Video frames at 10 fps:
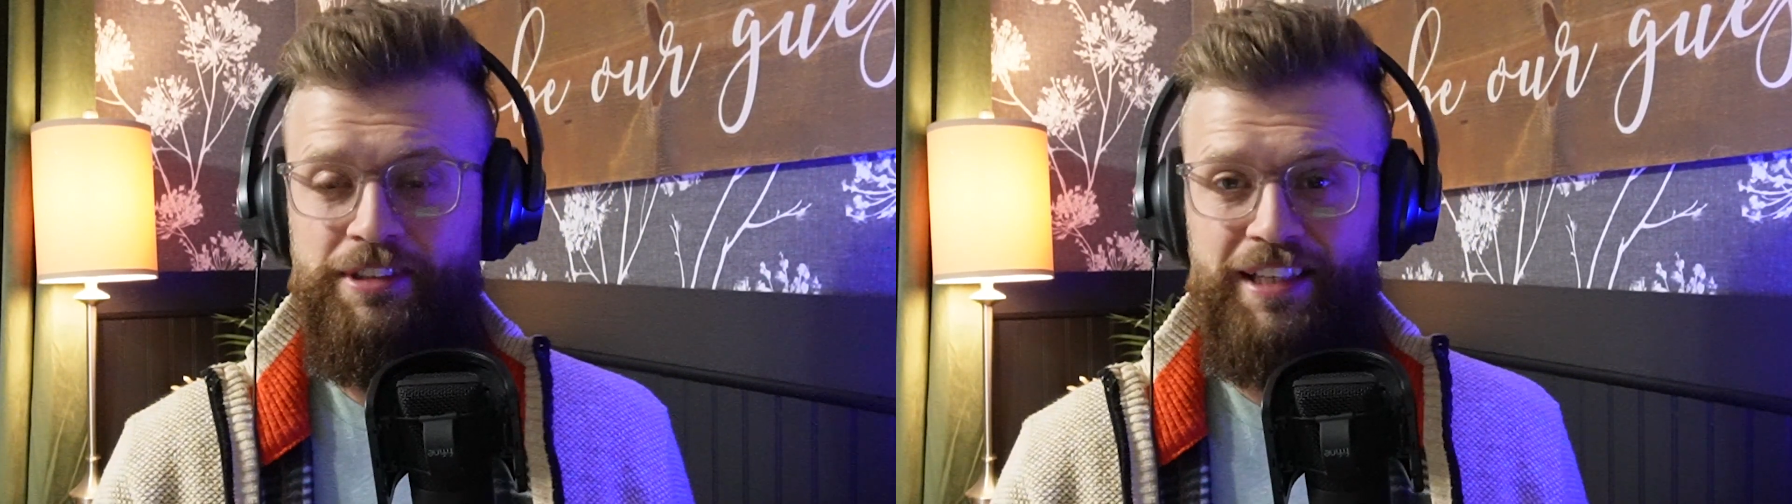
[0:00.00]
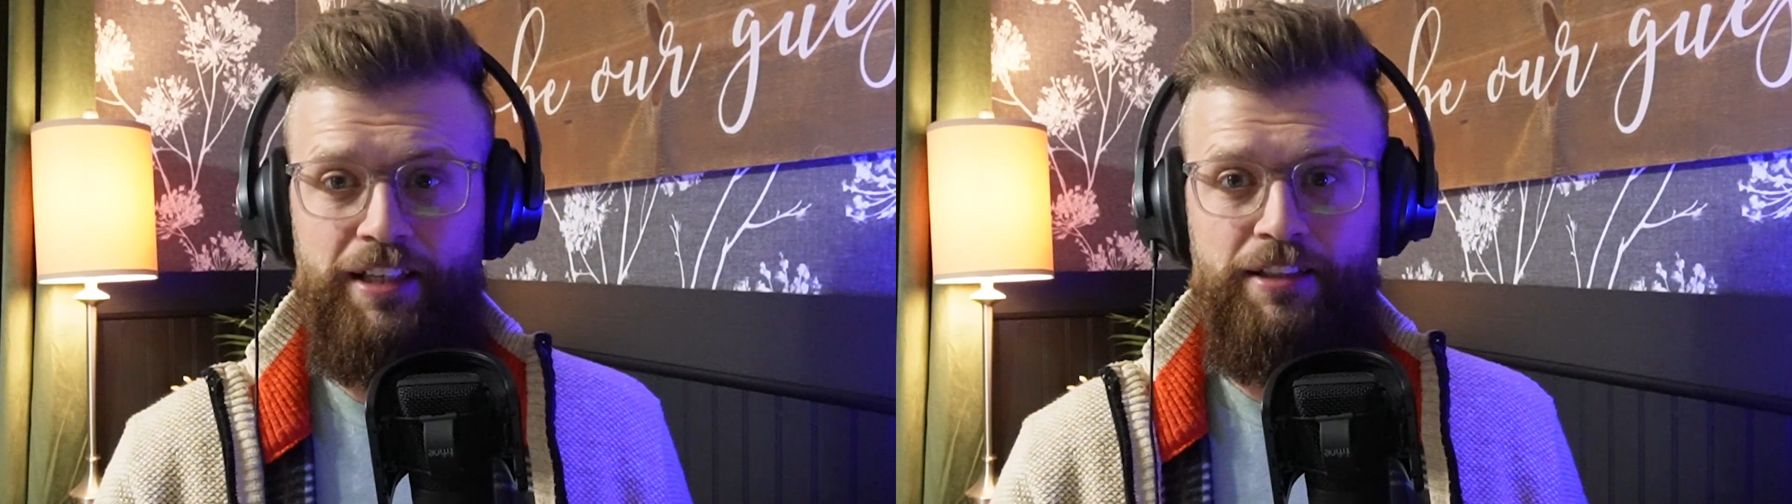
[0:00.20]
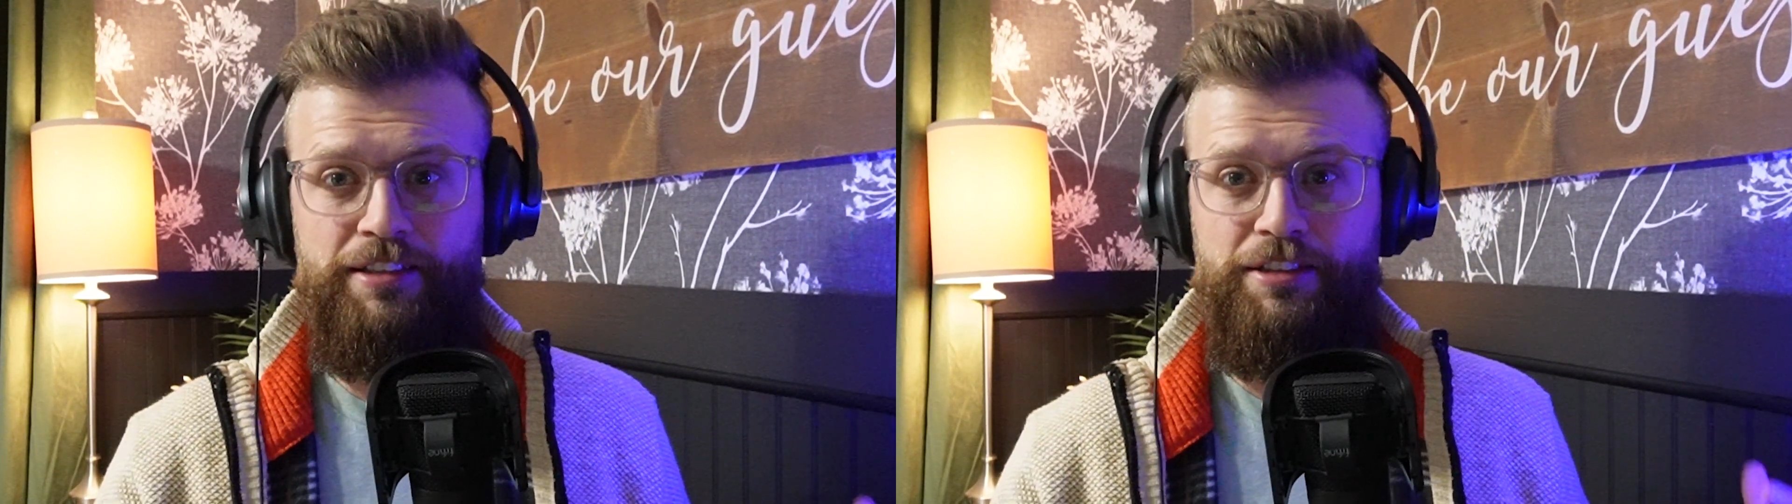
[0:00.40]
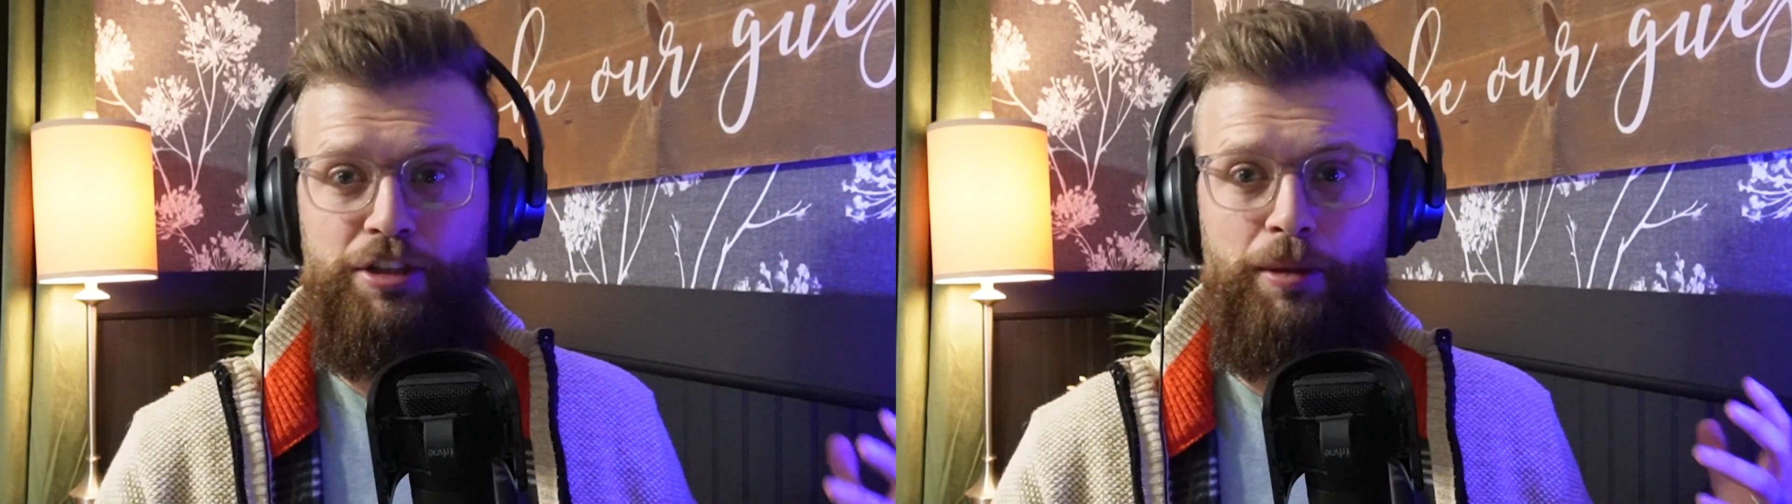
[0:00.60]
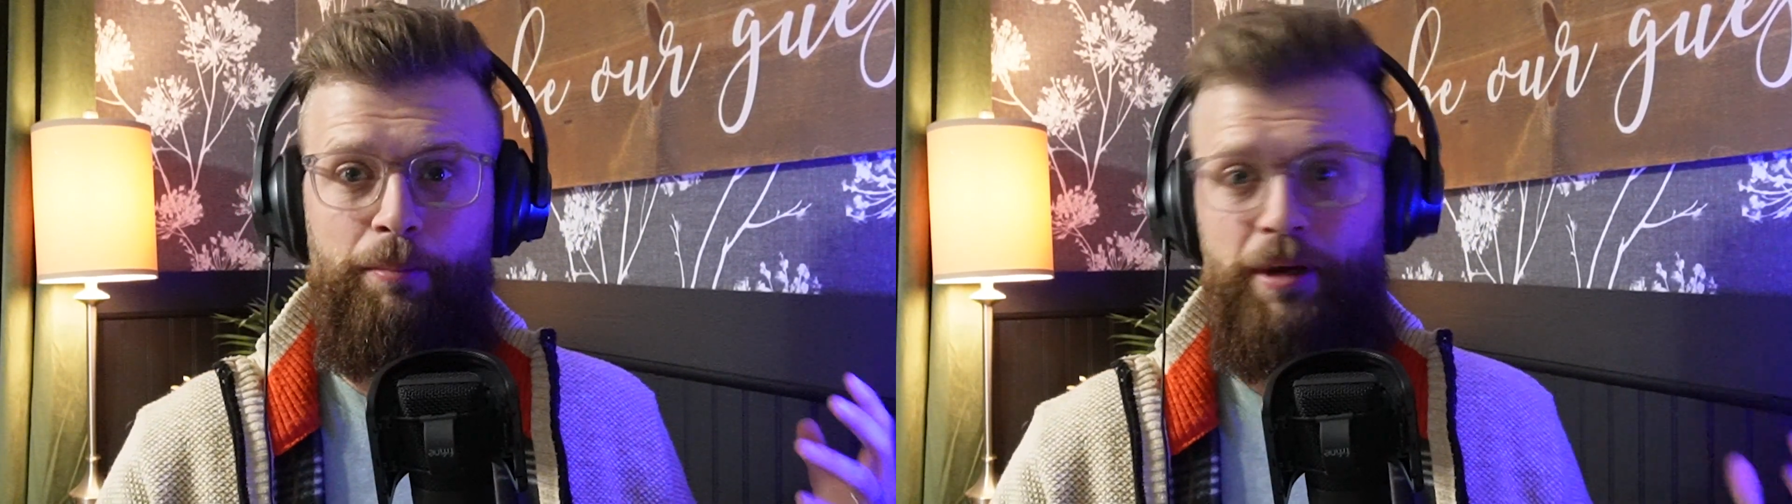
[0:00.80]
They can listen
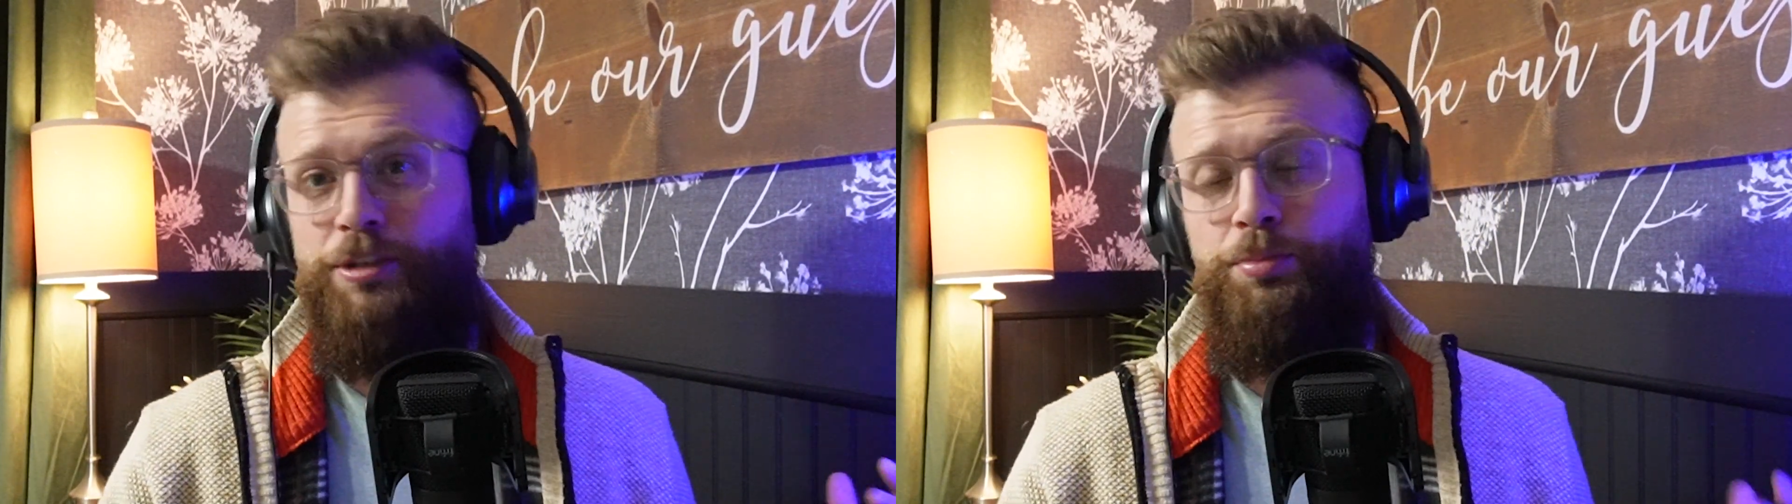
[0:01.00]
to the best